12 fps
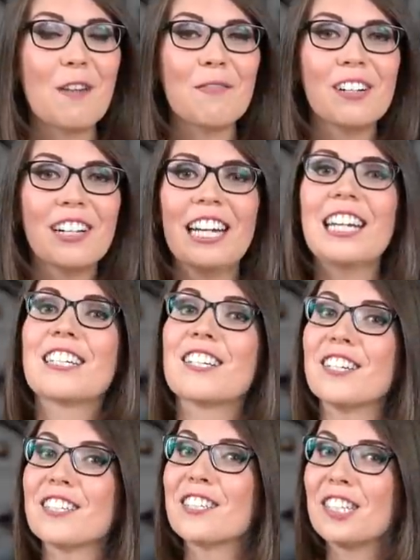a Dremel, it
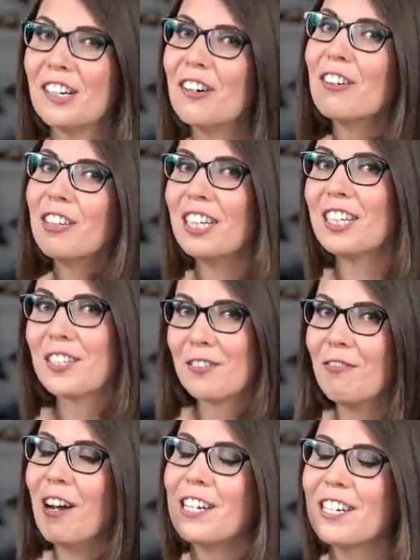costs only
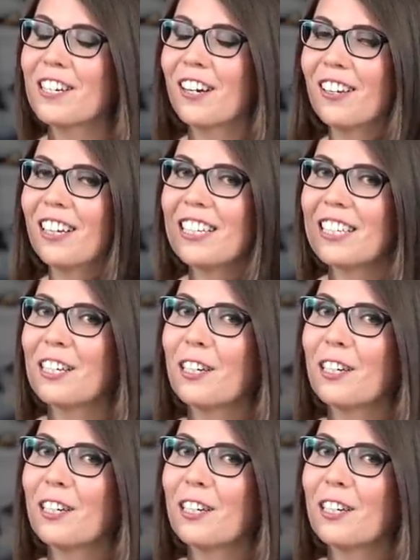$20,